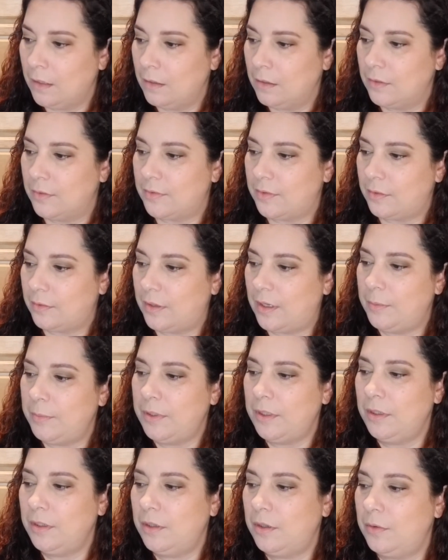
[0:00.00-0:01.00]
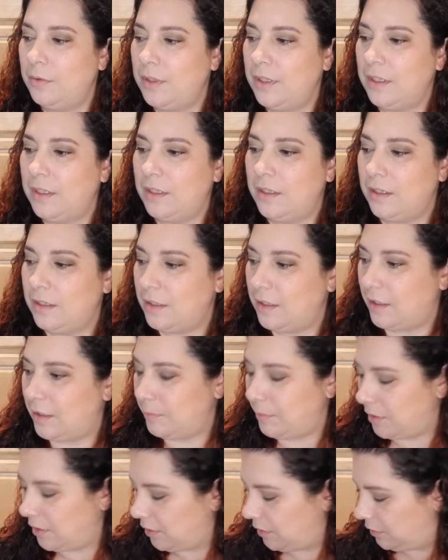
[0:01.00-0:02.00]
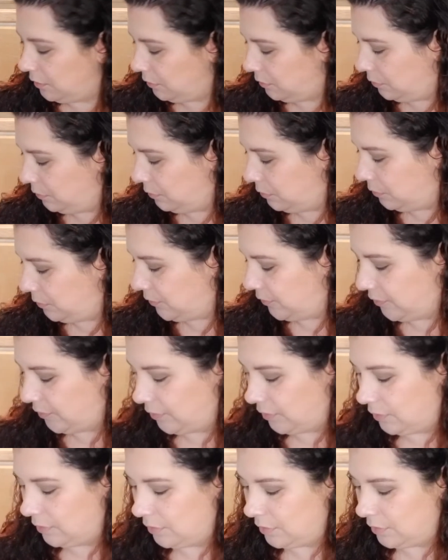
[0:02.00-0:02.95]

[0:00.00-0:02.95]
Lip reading: So I'm gonna go in, I'm gonna use